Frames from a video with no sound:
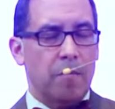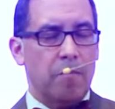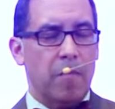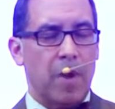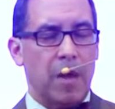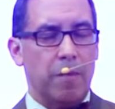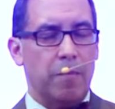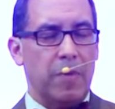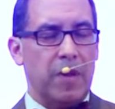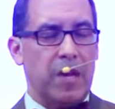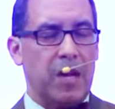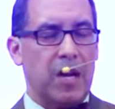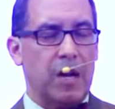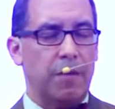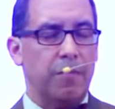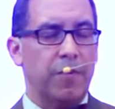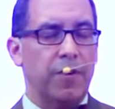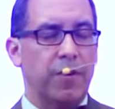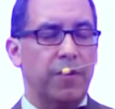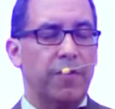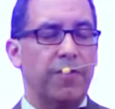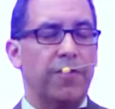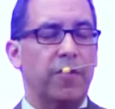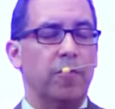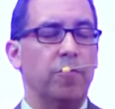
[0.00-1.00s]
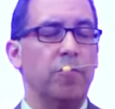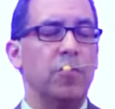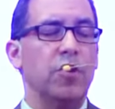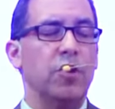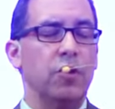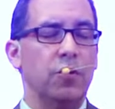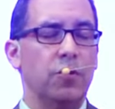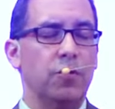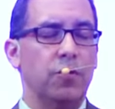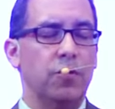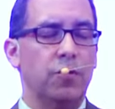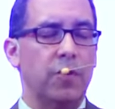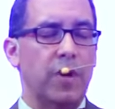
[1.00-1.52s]
may be coming from
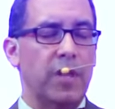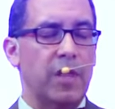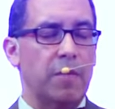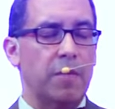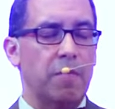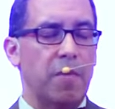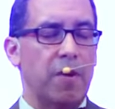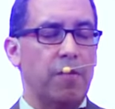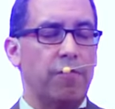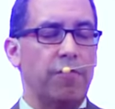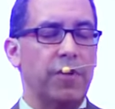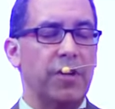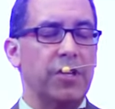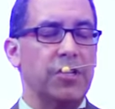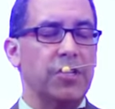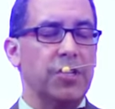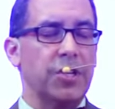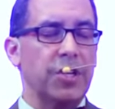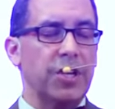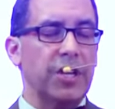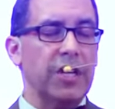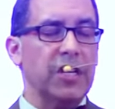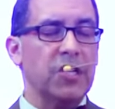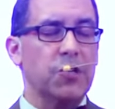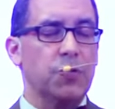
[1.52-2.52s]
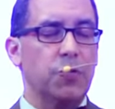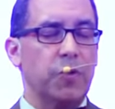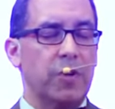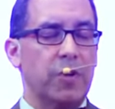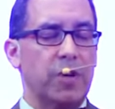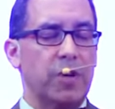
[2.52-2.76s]
you and they may reach each